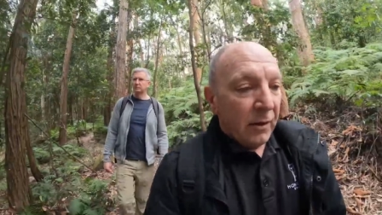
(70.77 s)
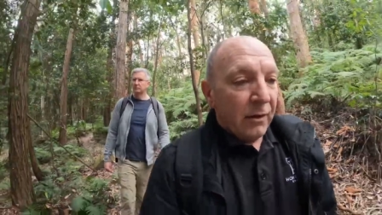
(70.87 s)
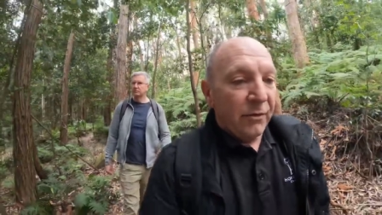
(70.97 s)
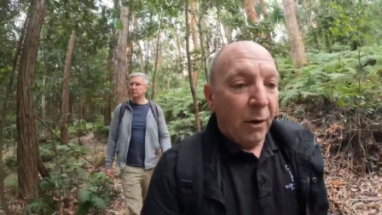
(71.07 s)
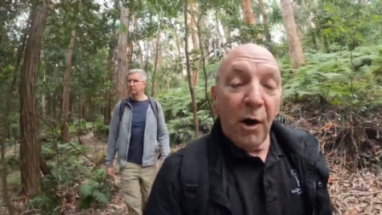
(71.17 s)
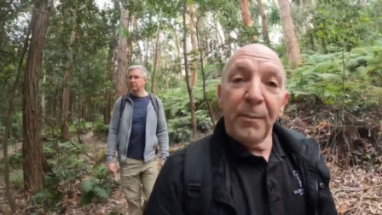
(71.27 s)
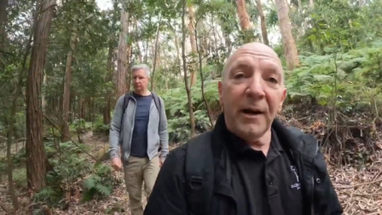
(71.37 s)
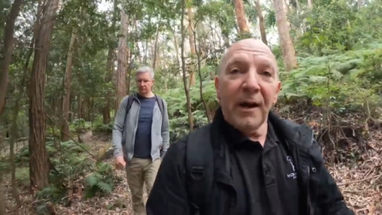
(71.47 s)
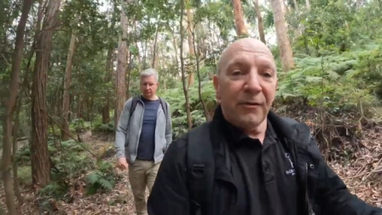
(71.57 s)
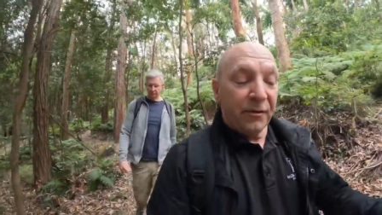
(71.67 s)
So I hope
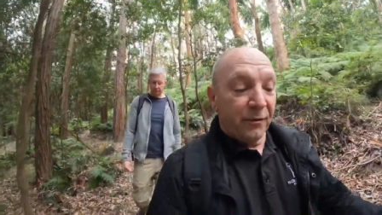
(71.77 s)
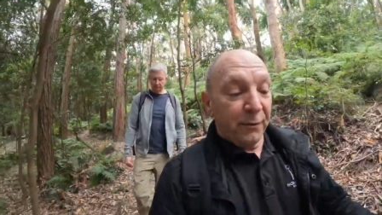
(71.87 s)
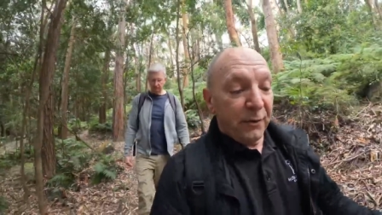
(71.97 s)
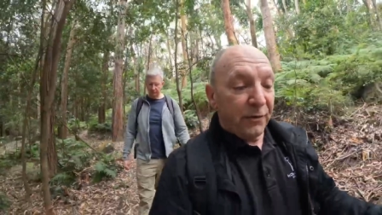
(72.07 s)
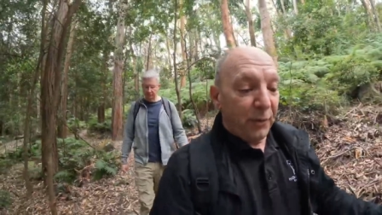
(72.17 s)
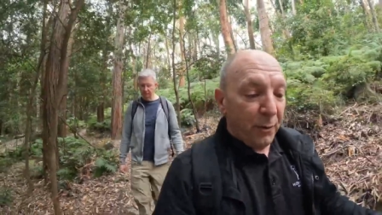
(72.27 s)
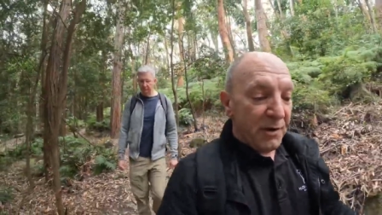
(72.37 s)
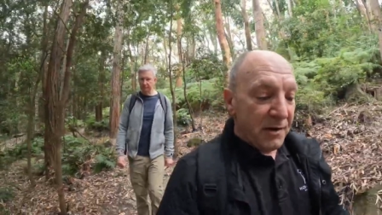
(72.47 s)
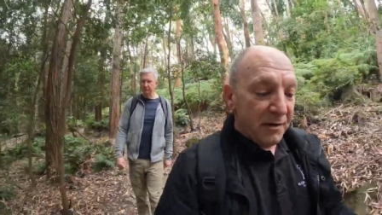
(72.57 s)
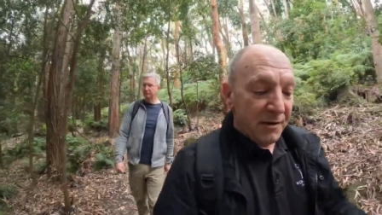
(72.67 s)
that answers the first two
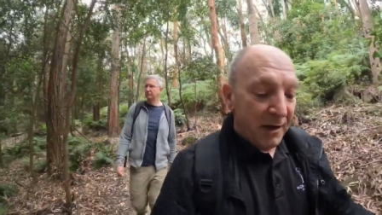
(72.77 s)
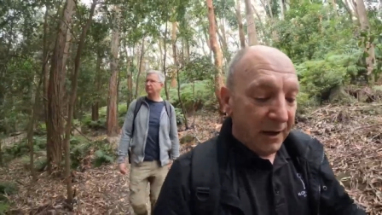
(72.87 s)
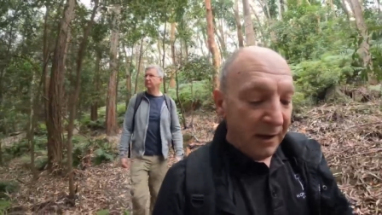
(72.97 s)
questions,